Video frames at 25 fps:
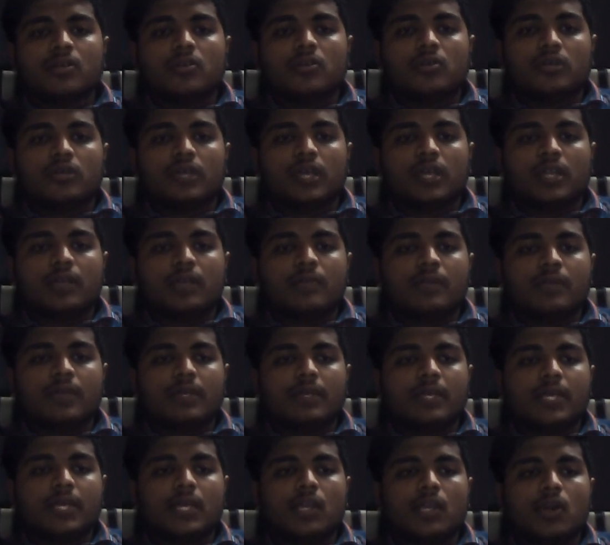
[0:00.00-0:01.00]
You can
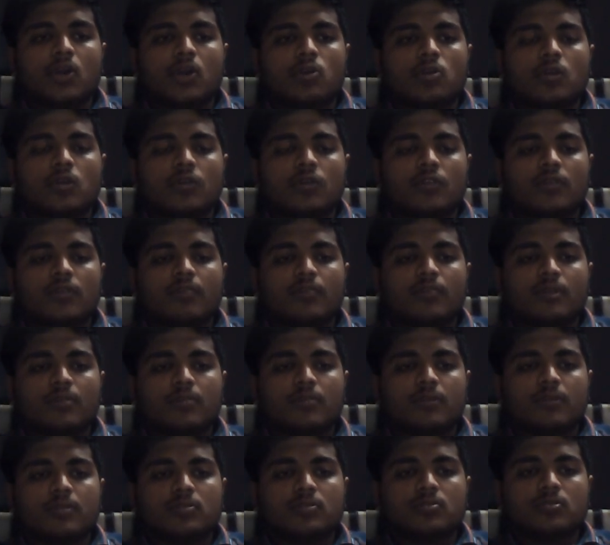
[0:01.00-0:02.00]
make a lot of
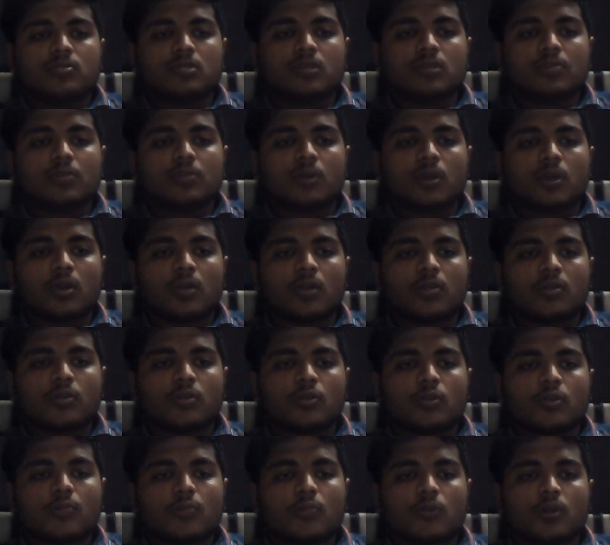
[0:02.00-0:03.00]
improvements to
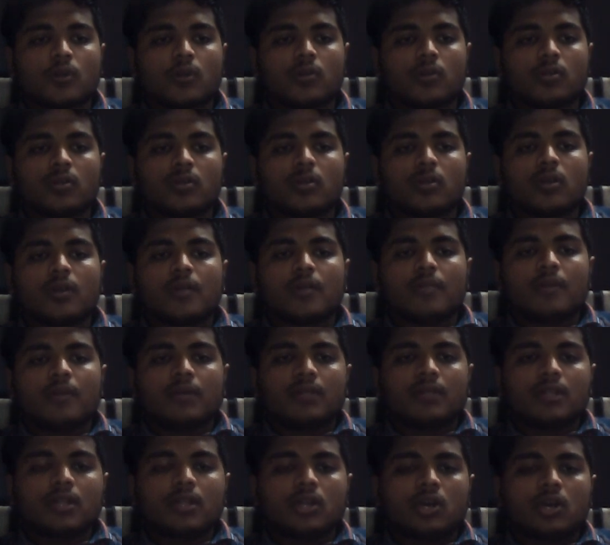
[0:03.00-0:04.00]
your product,
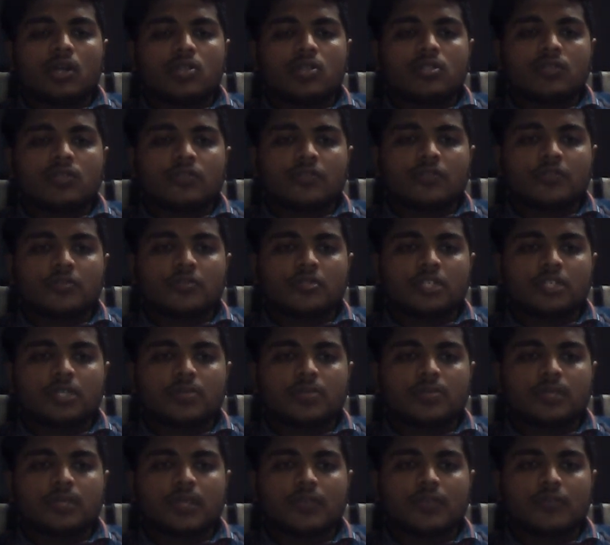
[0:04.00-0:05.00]
but the last few
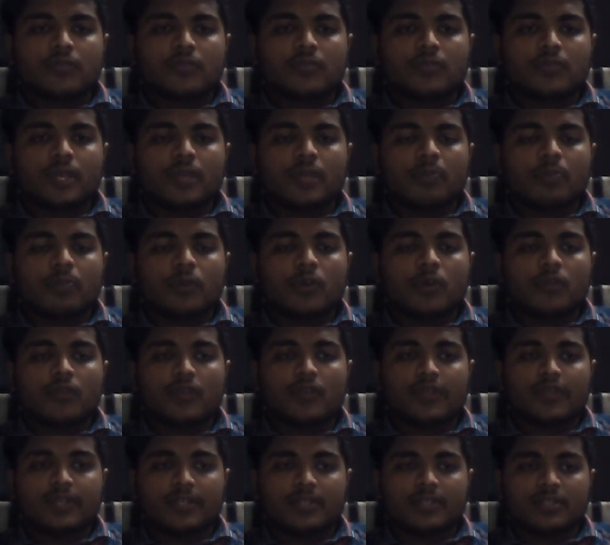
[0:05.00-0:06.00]
steps have to make
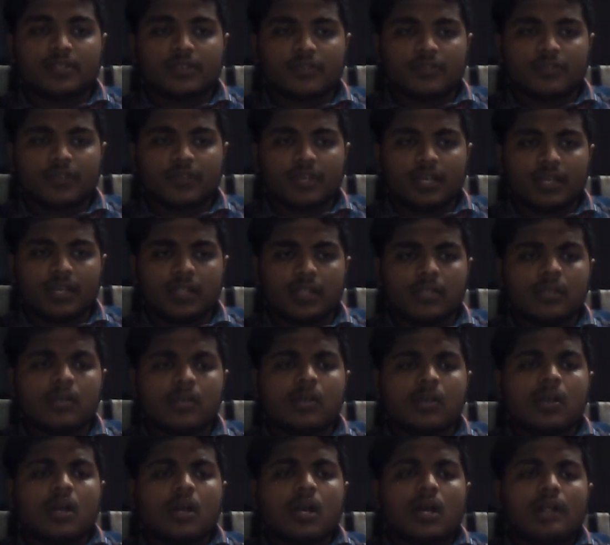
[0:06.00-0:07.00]
perfect is difficult,
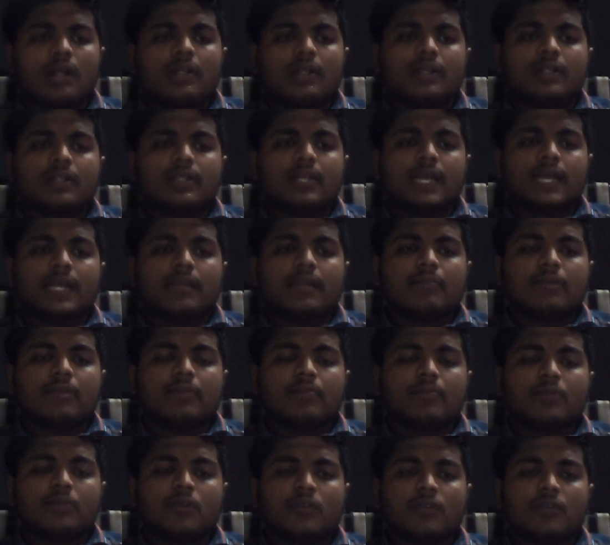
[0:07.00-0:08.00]
and it can
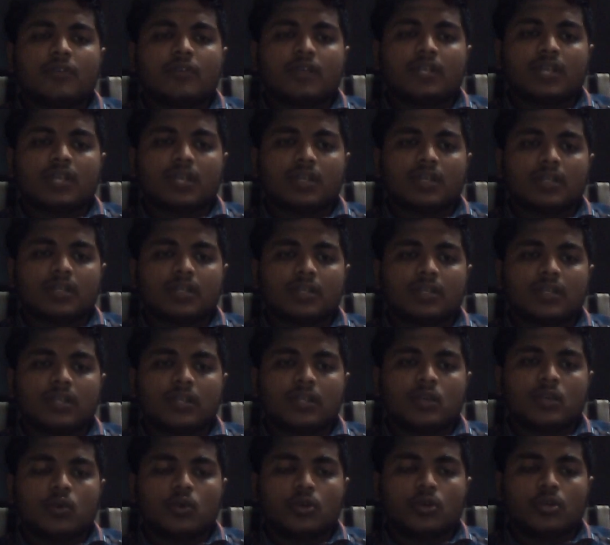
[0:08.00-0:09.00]
be perfect until
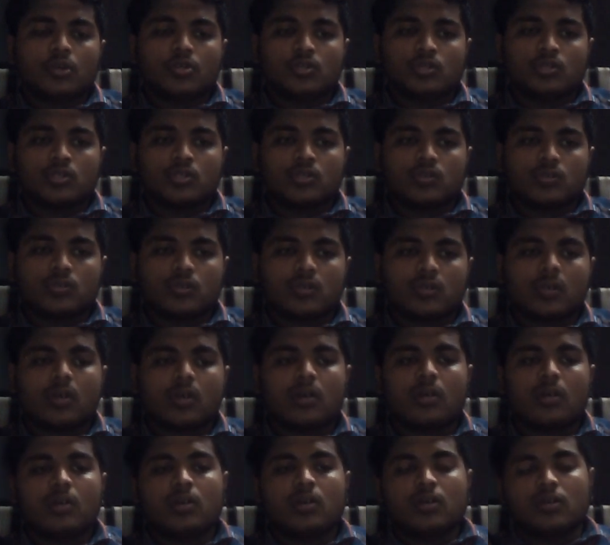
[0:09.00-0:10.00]
the no issues
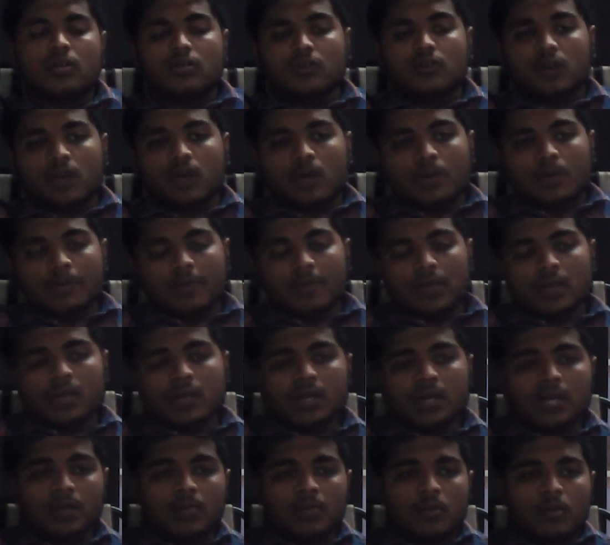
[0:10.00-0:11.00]

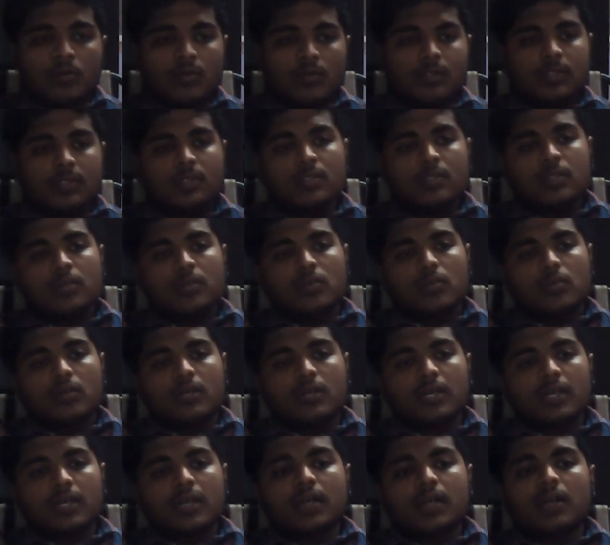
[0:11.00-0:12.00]
come over.
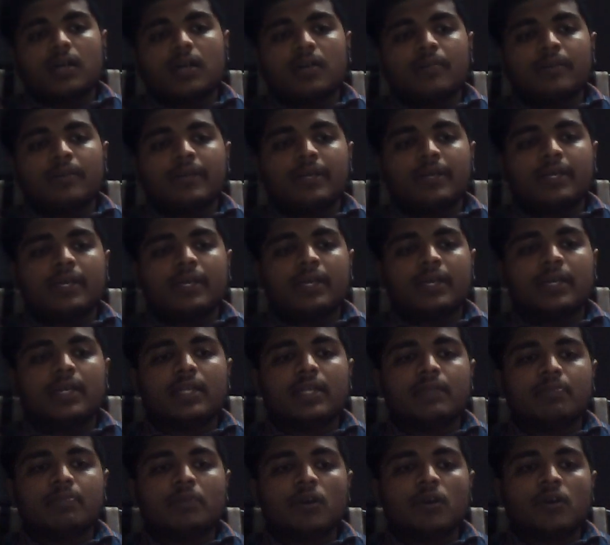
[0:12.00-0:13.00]
Okay, making
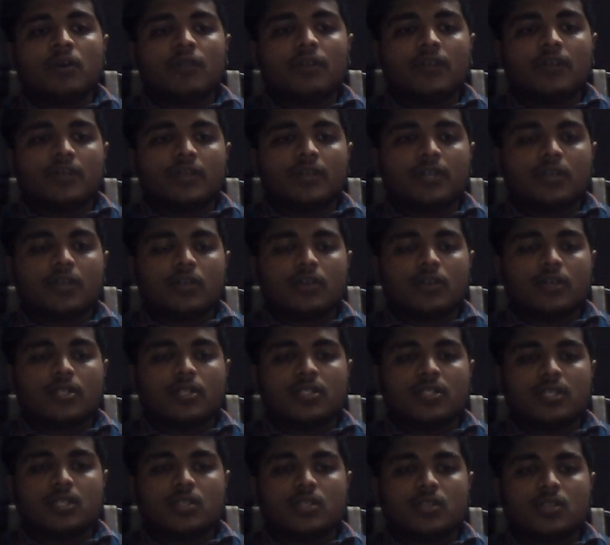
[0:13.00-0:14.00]
it perfect
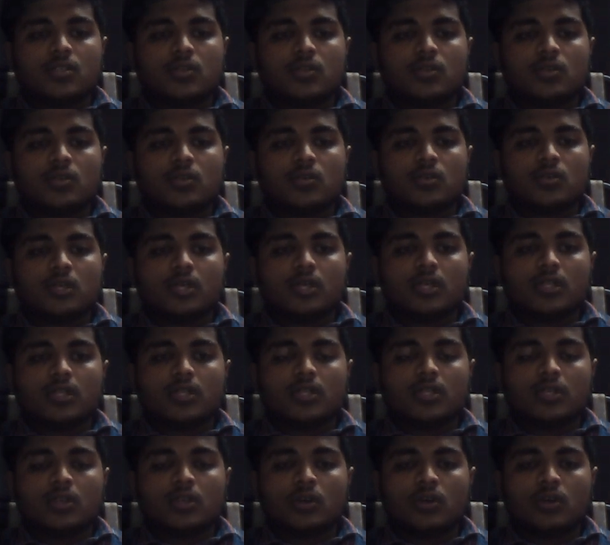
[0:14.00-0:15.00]
requires a
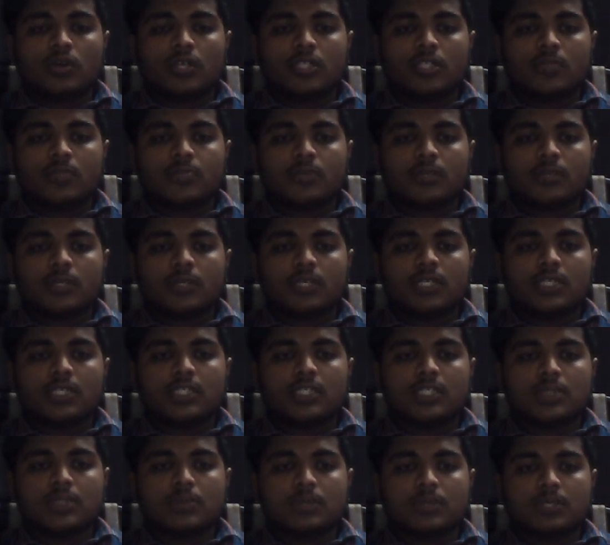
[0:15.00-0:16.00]
thorough
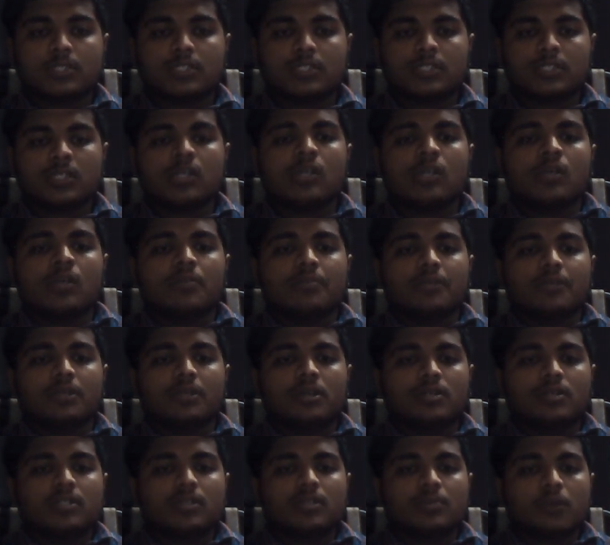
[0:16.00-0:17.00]
inspection
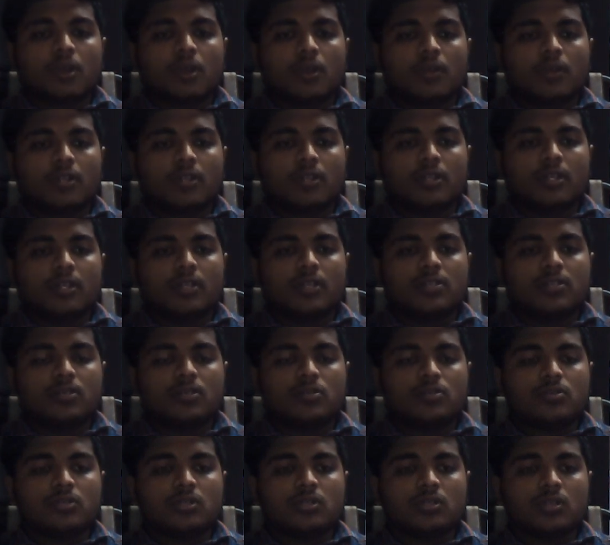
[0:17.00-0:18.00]
because the product in
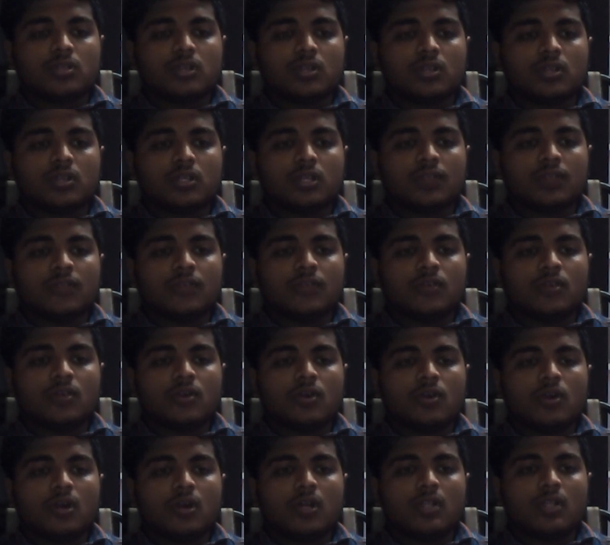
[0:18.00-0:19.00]
execution can't give you
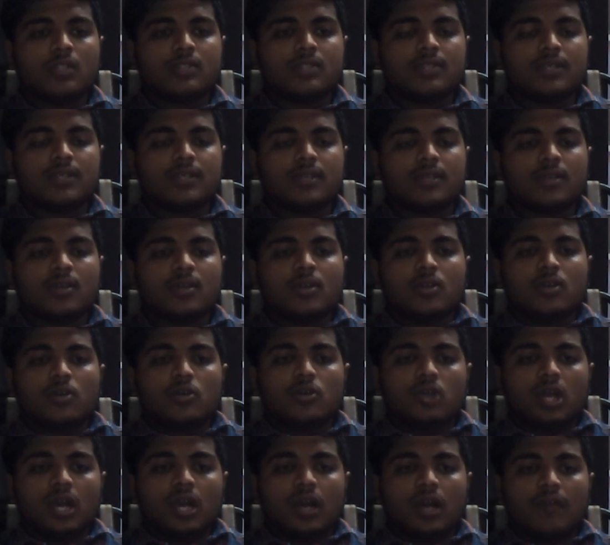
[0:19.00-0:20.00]
all insight.
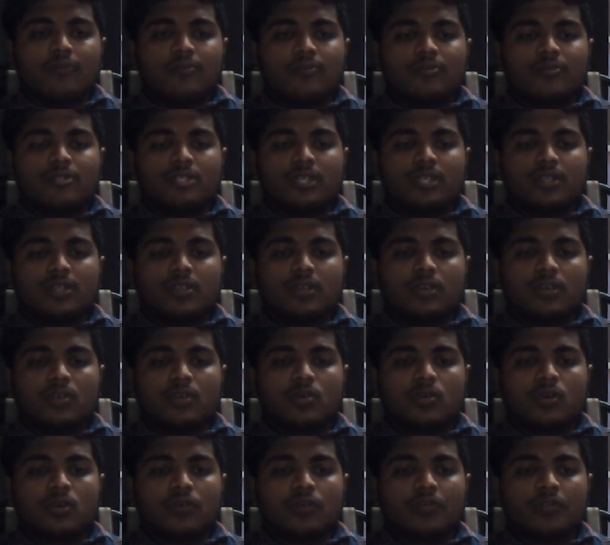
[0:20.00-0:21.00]
You'll have to check the
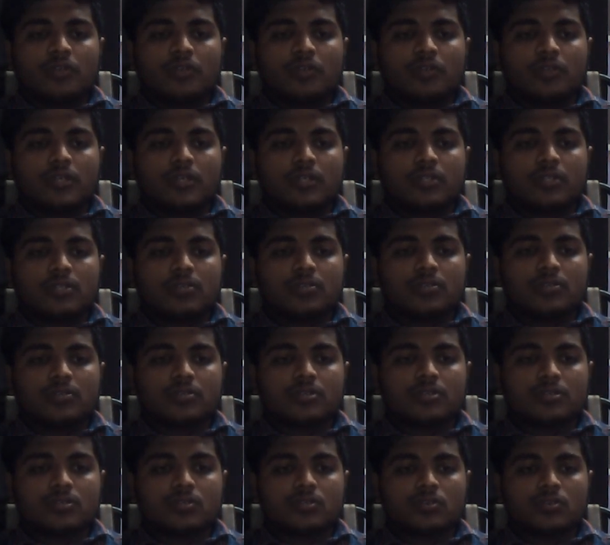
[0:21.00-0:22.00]
code without
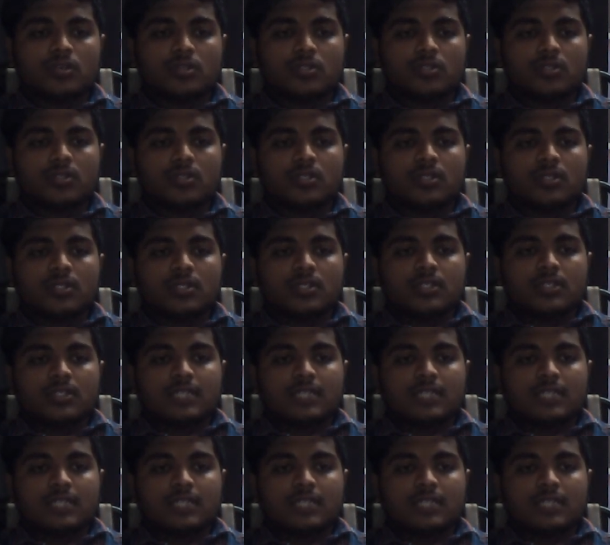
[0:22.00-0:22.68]
execution, is known as